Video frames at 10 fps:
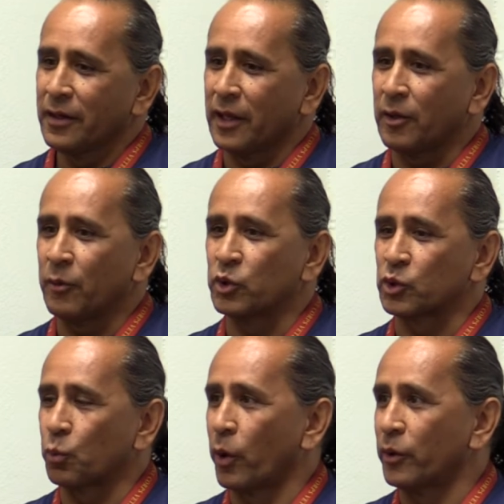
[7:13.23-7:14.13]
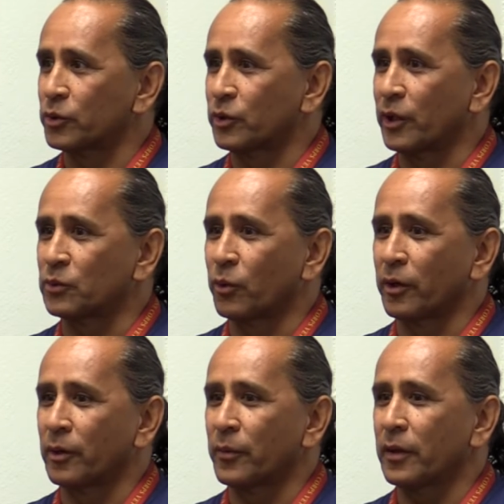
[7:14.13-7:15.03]
it was just one of those things
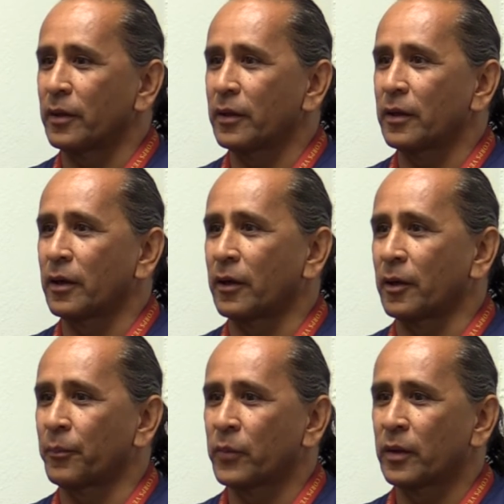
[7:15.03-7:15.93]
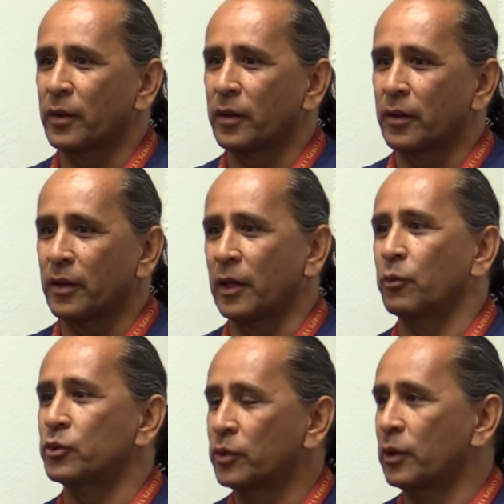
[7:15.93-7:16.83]
where
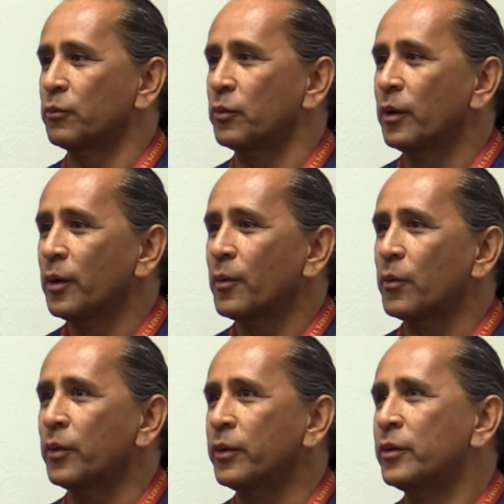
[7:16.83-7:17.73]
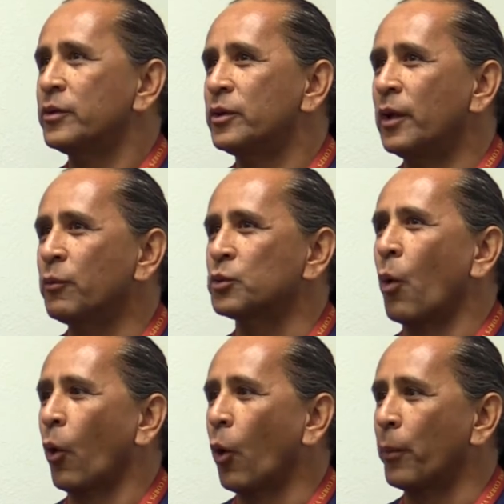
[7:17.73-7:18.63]
it was
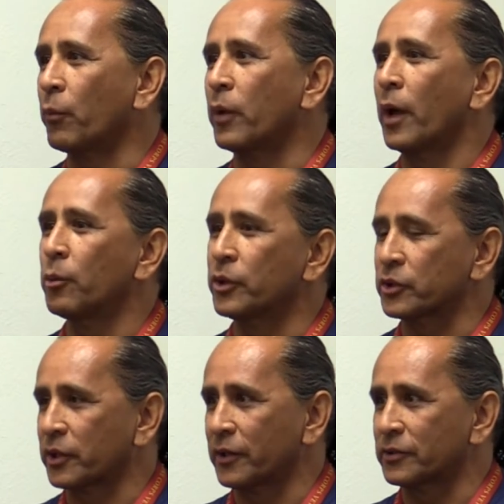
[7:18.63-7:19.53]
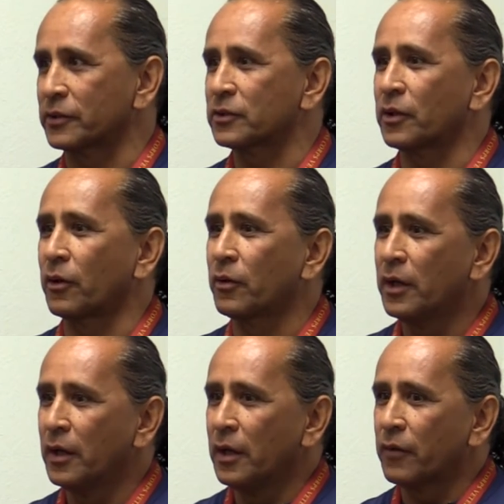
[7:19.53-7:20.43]
more open. We were able to discuss this. So
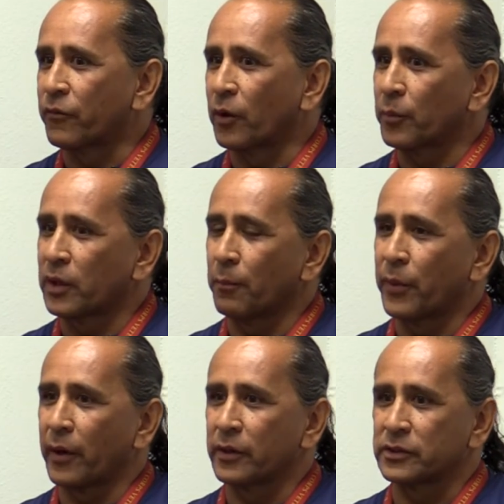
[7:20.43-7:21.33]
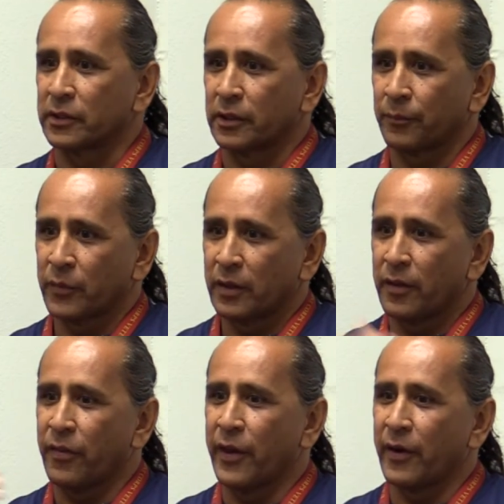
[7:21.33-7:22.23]
from compared to
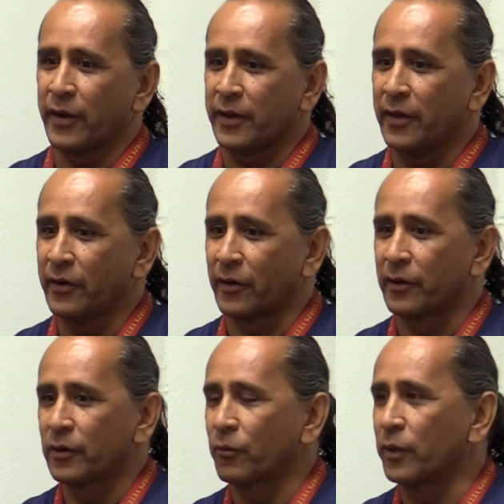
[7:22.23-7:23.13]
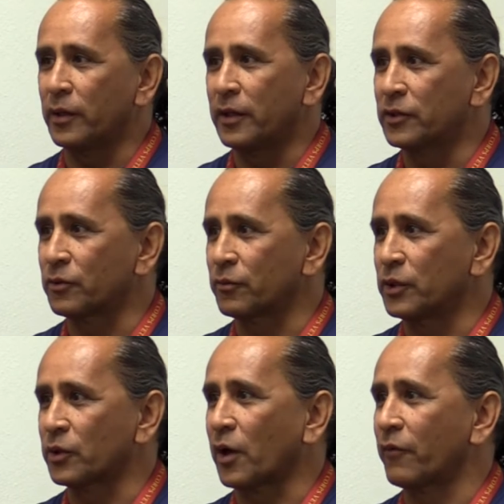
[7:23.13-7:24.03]
there to here, these
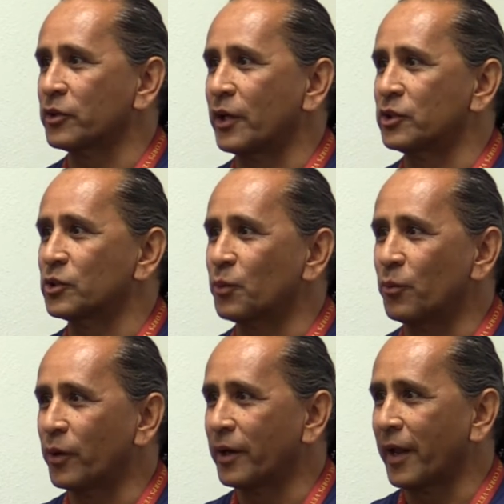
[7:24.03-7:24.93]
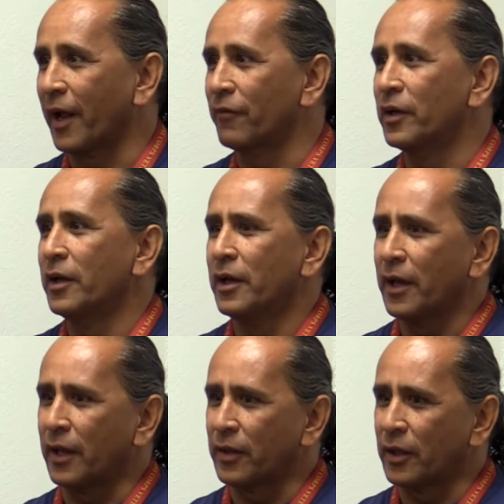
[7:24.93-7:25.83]
are conversations we wouldn't have.
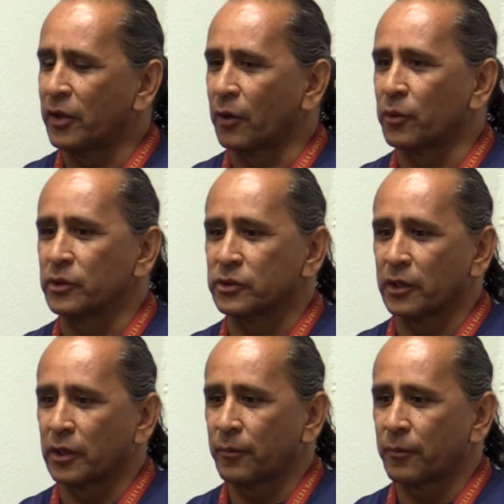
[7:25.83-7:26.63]
And then there was